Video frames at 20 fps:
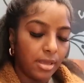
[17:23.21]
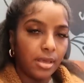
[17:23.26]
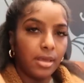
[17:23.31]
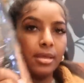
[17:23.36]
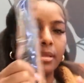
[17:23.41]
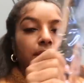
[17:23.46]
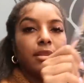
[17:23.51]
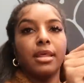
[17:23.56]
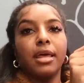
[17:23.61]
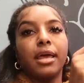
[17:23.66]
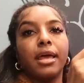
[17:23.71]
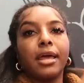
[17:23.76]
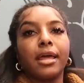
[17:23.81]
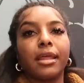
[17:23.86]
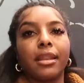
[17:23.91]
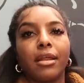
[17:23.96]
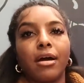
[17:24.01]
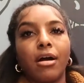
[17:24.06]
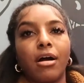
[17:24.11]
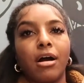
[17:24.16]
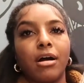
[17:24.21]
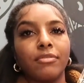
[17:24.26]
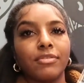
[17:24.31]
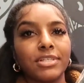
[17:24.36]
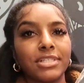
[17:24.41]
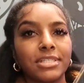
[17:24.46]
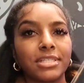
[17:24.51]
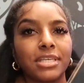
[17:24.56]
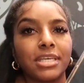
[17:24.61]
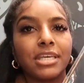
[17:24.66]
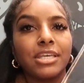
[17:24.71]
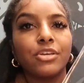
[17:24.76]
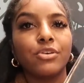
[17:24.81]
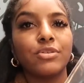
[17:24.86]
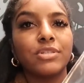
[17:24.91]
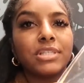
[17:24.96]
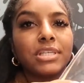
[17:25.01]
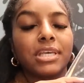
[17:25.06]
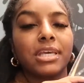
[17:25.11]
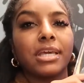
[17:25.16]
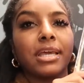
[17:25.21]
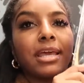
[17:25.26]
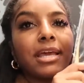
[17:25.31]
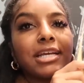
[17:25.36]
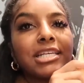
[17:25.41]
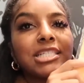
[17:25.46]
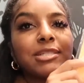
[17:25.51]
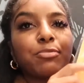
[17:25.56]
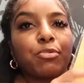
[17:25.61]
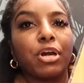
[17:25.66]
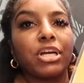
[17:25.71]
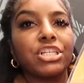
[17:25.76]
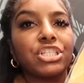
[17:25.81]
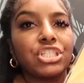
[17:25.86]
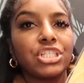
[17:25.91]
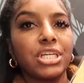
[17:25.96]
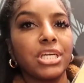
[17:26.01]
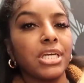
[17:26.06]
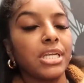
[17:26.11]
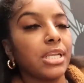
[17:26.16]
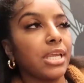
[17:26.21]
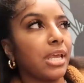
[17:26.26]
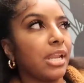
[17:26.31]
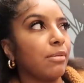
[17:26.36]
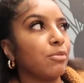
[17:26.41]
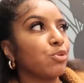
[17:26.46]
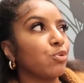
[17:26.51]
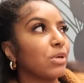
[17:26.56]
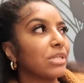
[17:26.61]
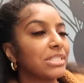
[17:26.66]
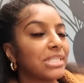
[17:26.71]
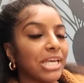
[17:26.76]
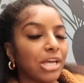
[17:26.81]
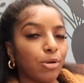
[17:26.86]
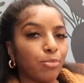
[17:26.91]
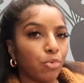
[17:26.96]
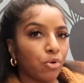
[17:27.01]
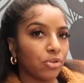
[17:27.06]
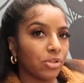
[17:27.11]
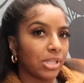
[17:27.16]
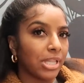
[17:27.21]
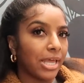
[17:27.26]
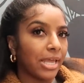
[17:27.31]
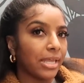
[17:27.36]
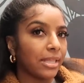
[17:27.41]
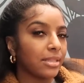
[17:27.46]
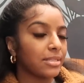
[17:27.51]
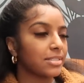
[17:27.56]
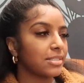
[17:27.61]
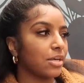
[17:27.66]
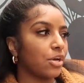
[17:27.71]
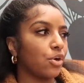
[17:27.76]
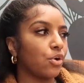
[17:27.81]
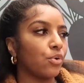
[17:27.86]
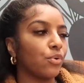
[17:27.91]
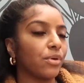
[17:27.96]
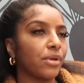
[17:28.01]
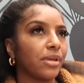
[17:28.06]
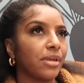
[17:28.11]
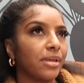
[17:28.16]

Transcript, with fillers: And then obviously you do expression, and I'm doing tailbone length, so